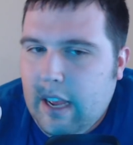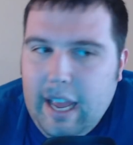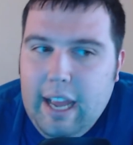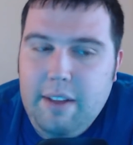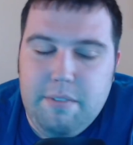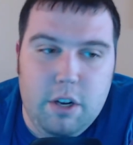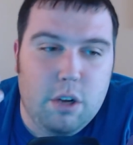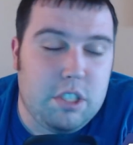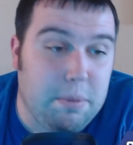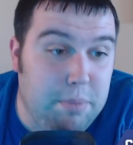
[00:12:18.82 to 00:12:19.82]
And, you
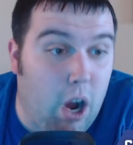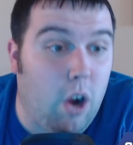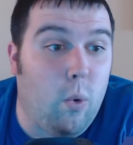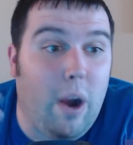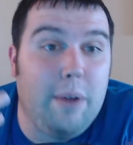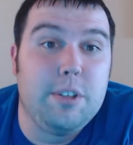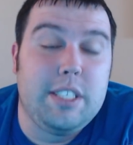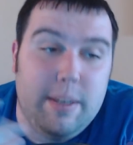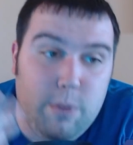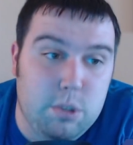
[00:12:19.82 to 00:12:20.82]
know, some young wide
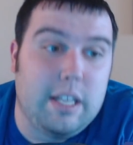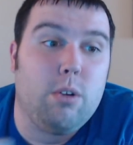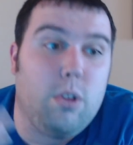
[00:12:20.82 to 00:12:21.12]
receivers that